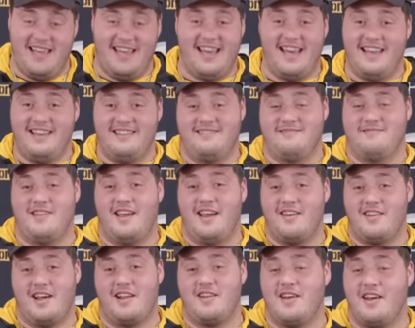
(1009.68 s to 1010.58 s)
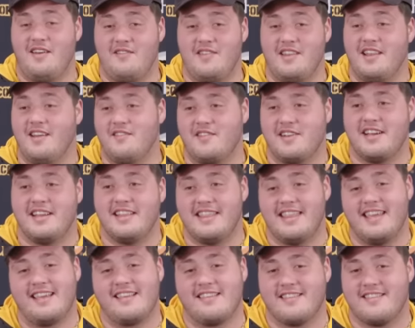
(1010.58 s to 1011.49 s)
man, I, I don't have enough
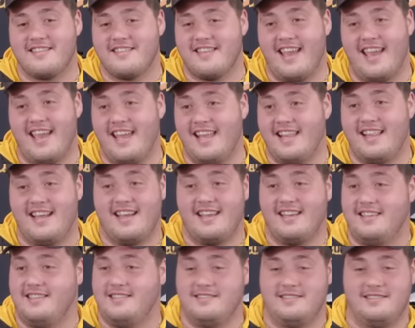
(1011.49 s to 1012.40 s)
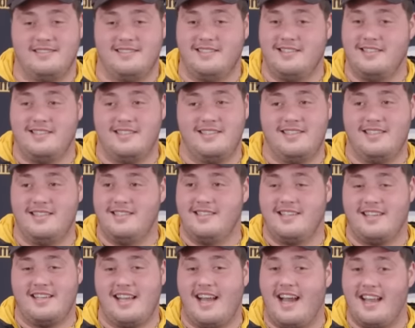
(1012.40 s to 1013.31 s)
good things to say. Like,
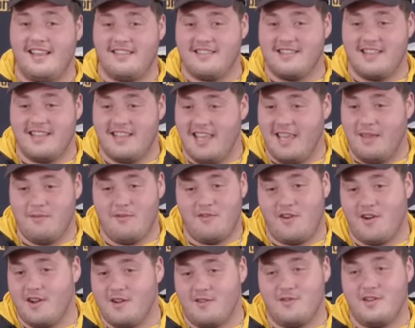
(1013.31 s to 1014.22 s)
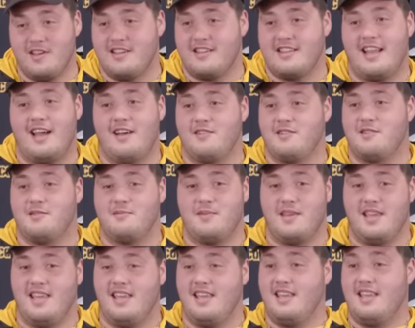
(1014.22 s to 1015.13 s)
guys on the team have already reached out to
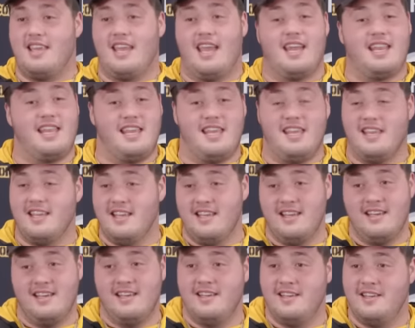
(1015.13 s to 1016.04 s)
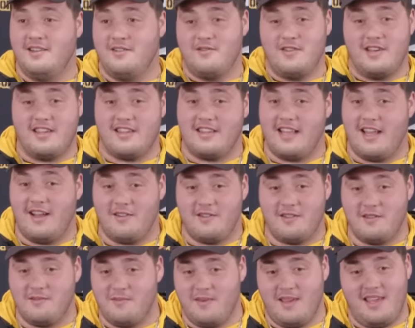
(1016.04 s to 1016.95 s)
me. Kenny reached
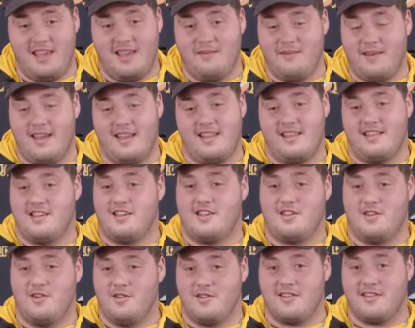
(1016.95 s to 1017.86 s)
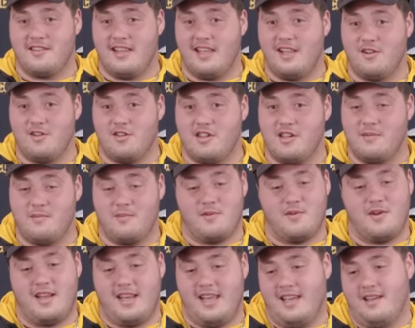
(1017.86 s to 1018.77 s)
out to me. Man, it just shows his
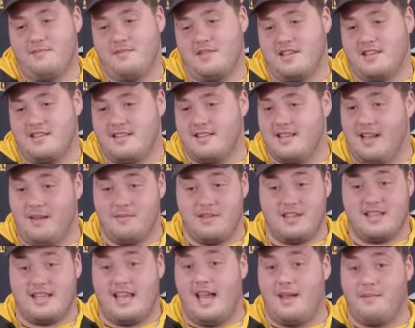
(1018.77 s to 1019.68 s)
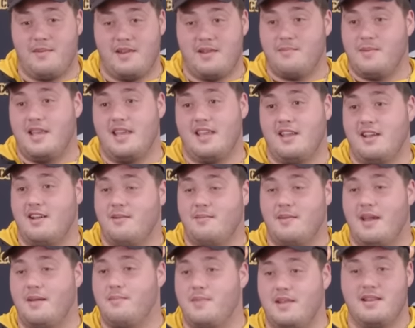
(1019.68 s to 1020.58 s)
leadership already. I'm just, I'm just happy to be here.
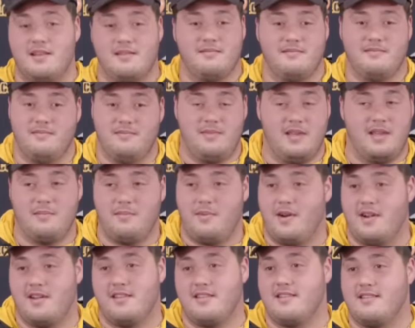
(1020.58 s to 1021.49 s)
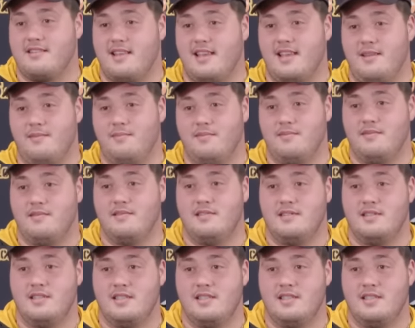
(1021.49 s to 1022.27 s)
I'm happy to be a part of this team.